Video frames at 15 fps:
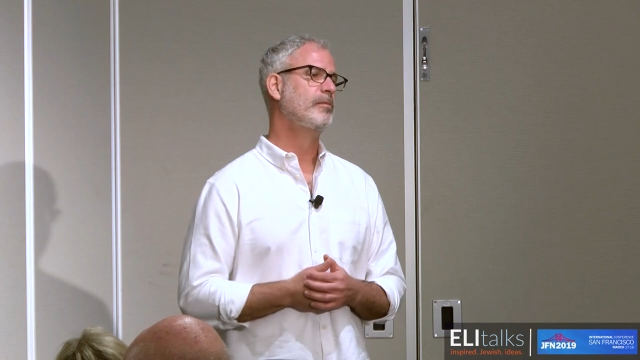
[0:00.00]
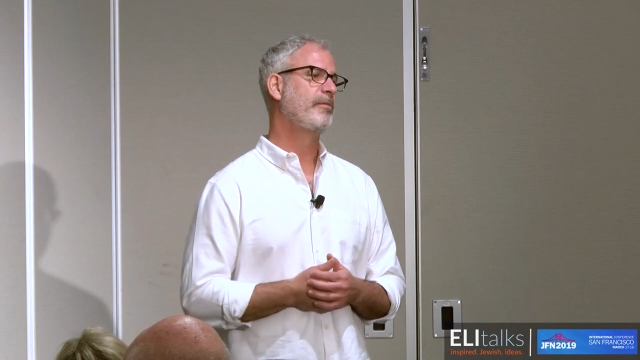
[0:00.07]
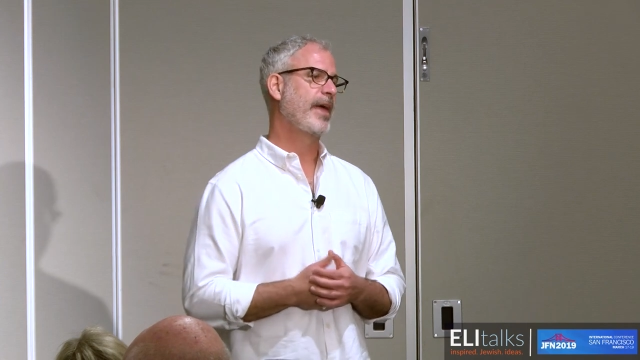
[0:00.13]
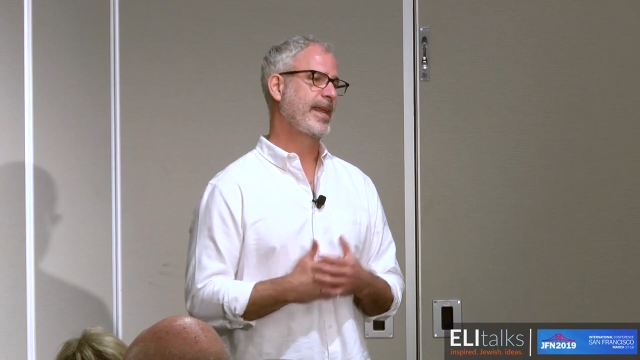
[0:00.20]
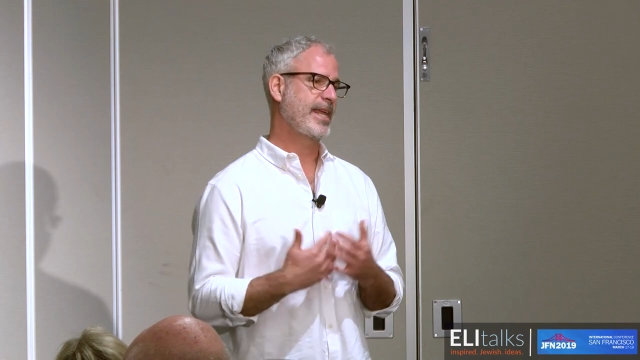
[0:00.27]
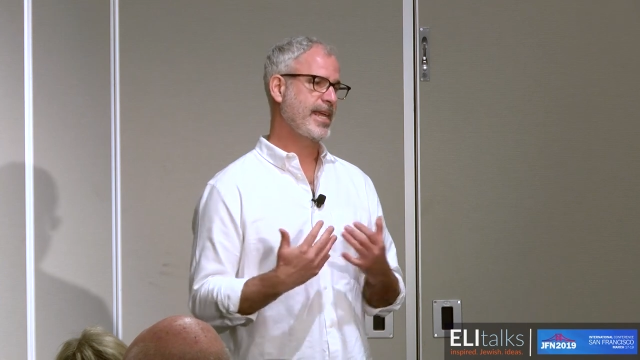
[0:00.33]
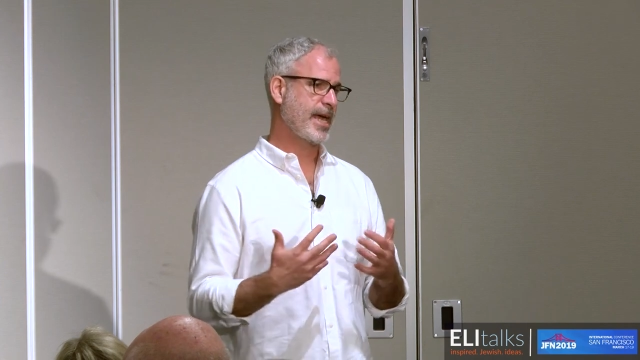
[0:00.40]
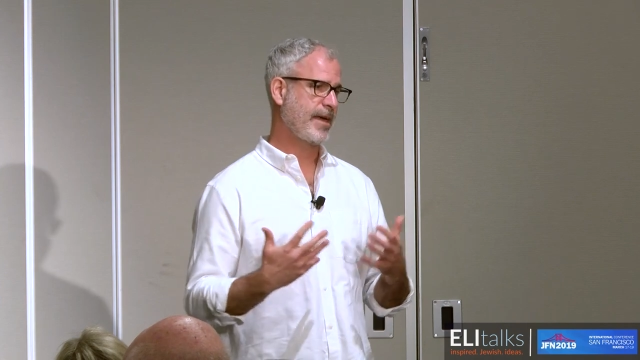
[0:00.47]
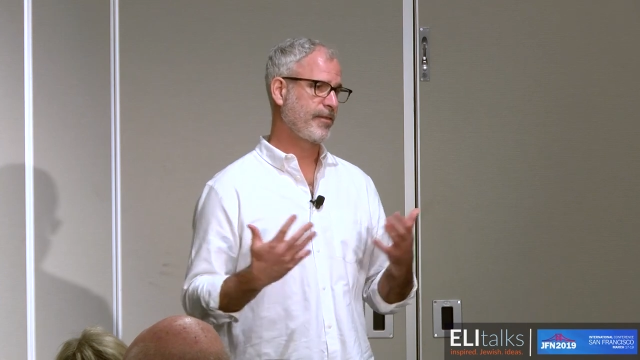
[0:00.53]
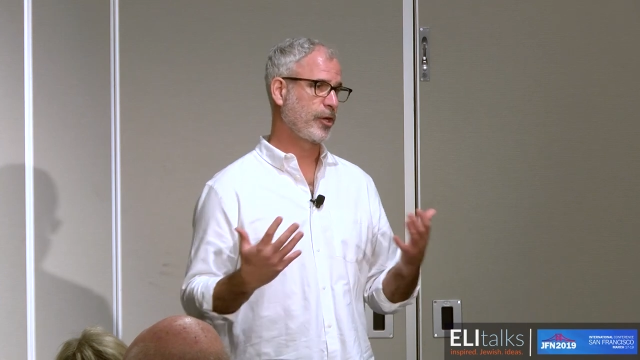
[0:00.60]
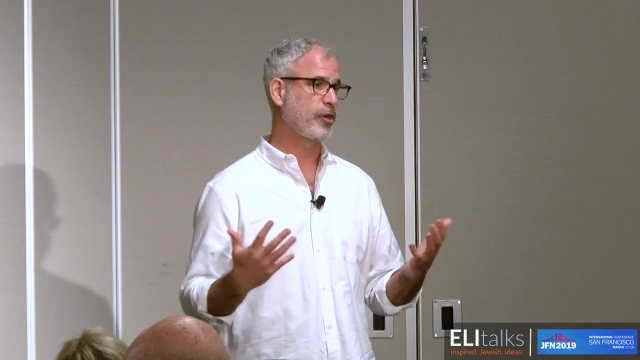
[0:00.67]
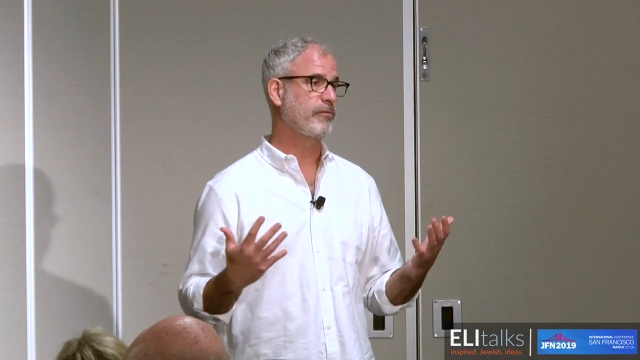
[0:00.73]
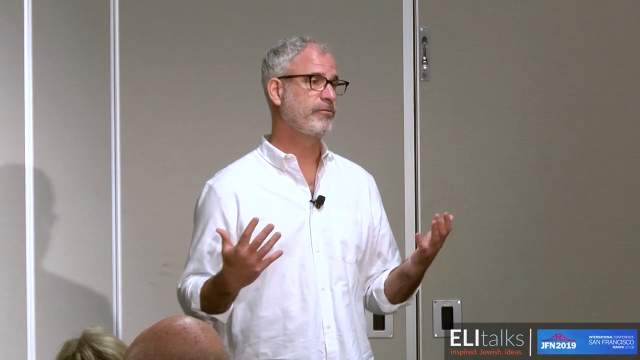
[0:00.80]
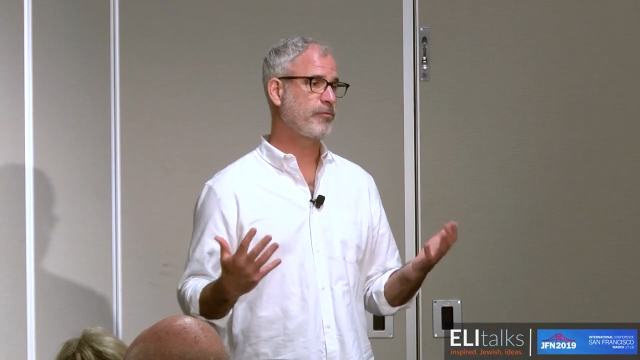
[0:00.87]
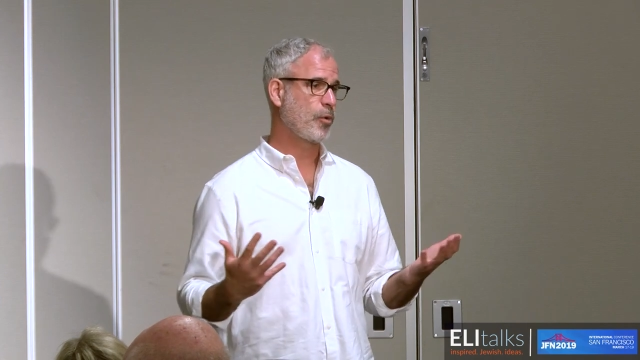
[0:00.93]
that he had the
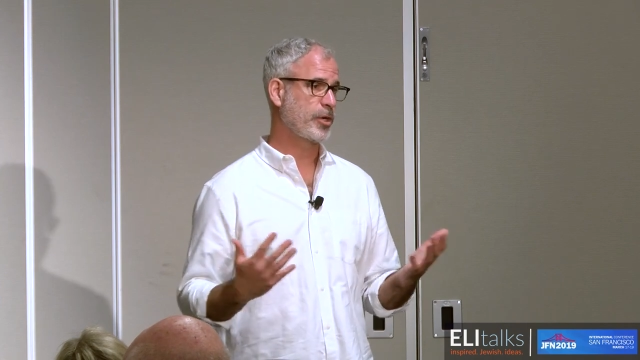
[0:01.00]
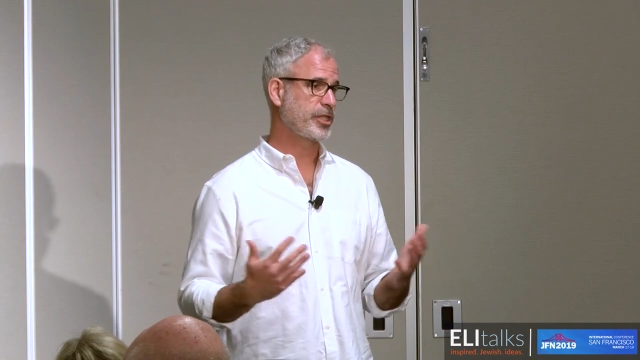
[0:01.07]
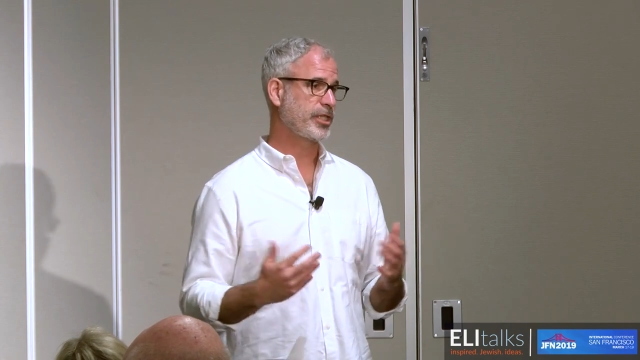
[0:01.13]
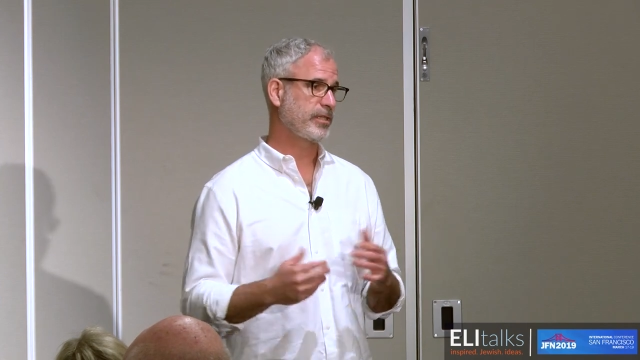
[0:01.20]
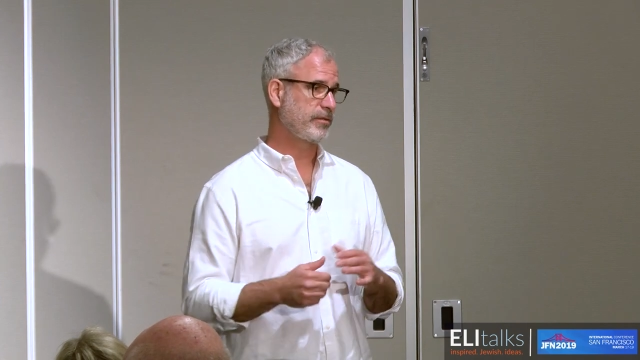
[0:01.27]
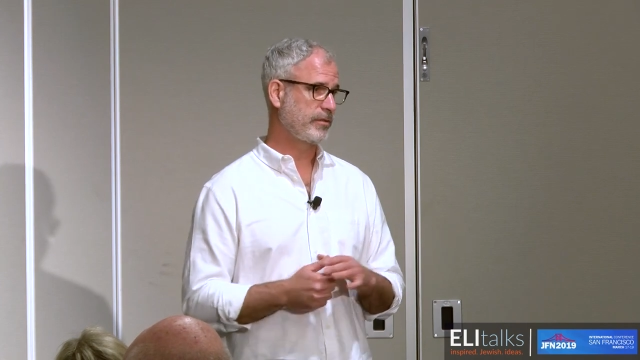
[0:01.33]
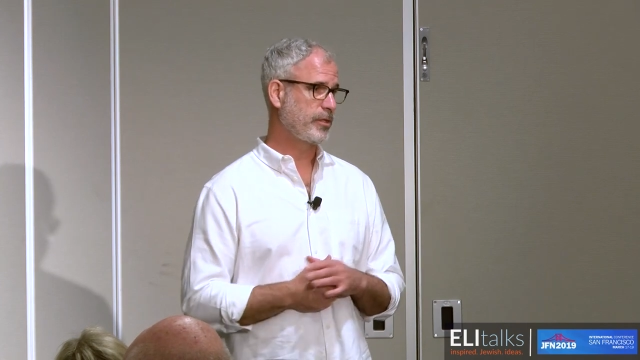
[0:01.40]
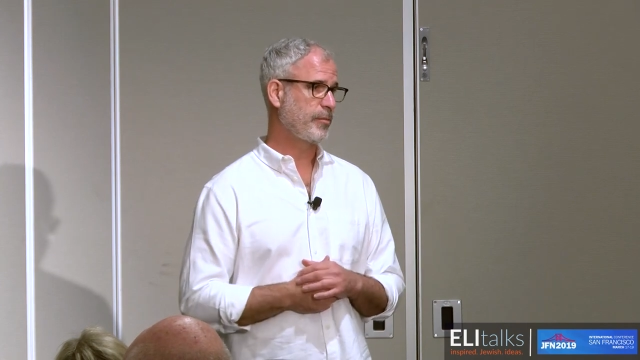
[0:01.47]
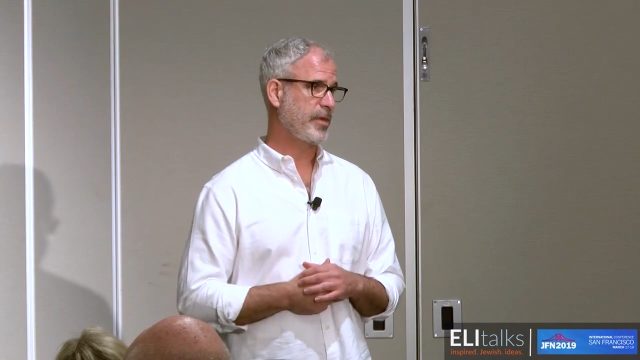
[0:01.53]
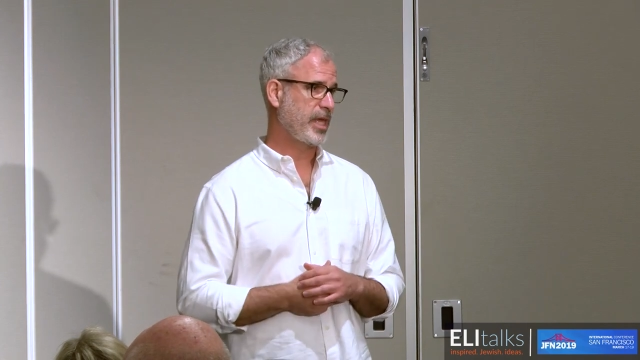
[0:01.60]
good fortune to